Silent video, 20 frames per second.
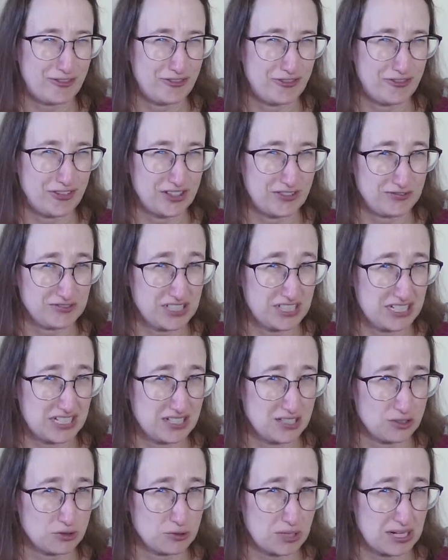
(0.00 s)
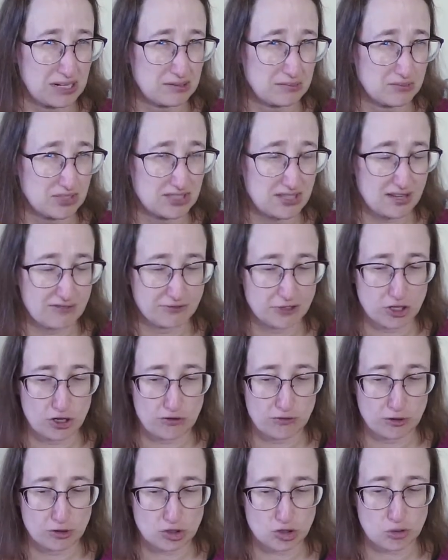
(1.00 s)
15 grams left
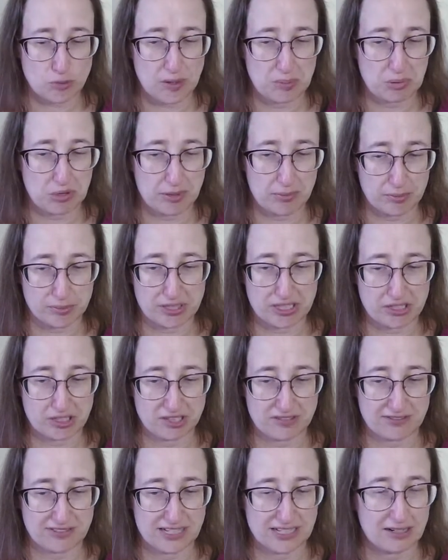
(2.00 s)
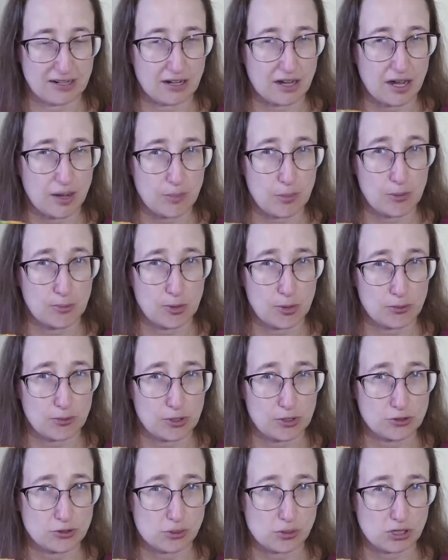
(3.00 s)
over, so I probably could have knit a couple more
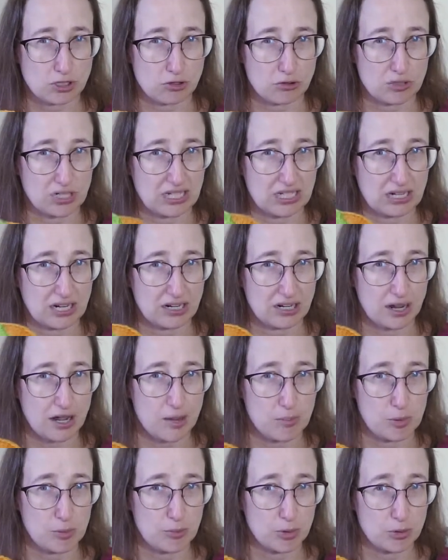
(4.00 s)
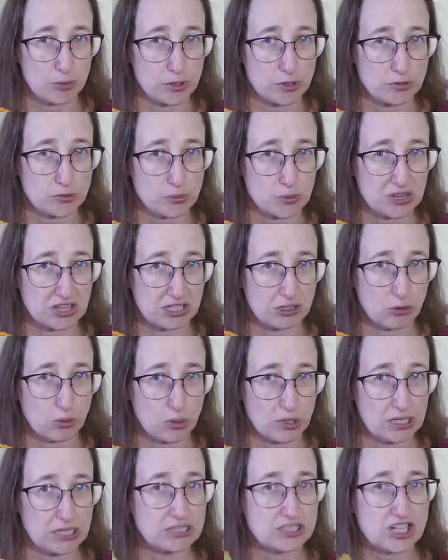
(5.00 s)
rows with the green and a couple more rows with the
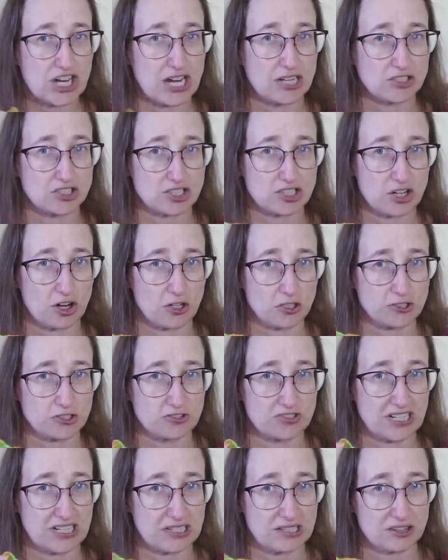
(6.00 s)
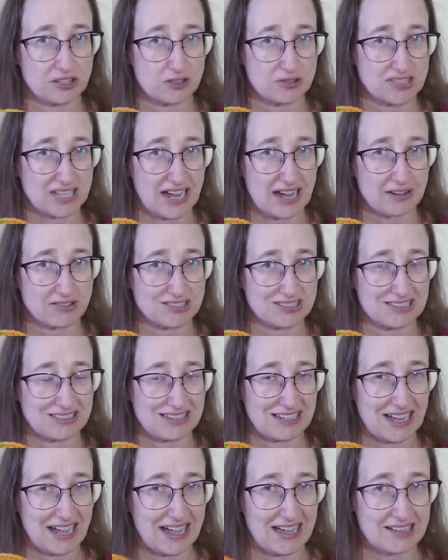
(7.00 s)
orange and just alternated those out to
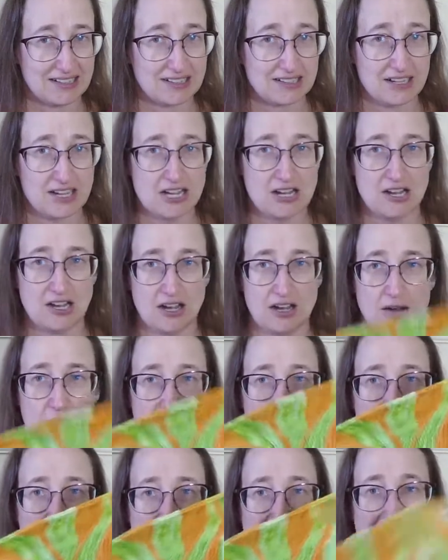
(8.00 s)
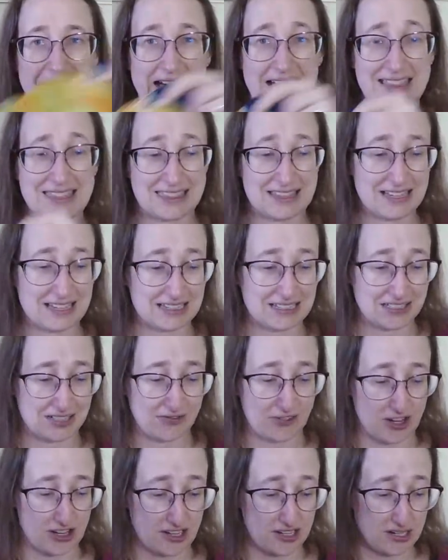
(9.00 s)
the end. But I think it's
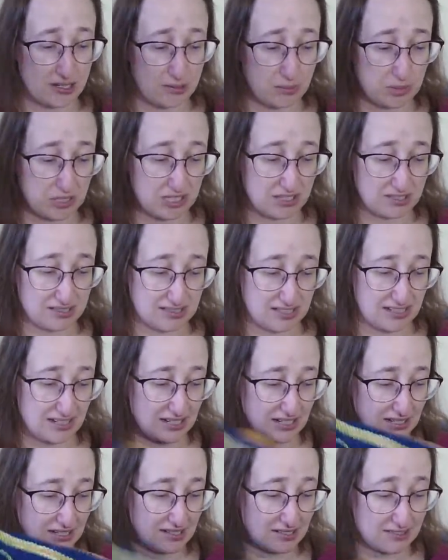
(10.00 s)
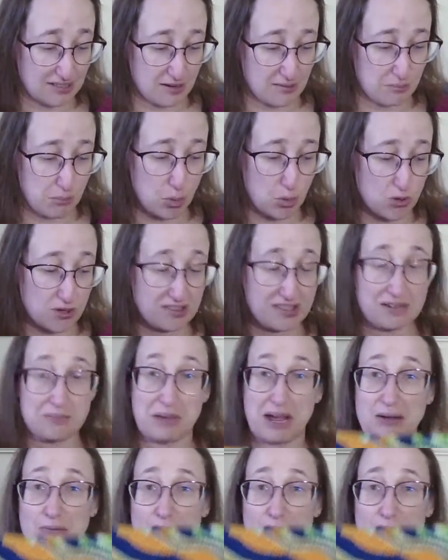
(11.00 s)
fine because it is more than my